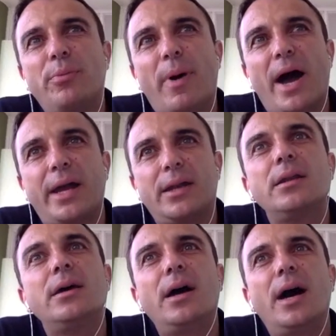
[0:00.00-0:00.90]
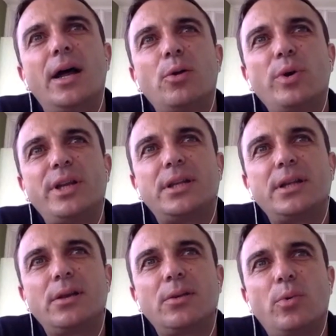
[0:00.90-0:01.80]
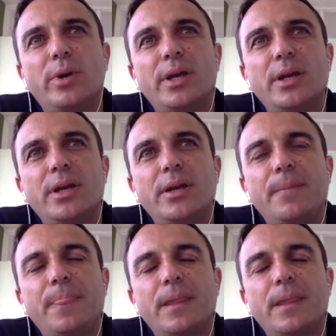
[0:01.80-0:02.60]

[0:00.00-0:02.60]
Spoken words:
mind, and we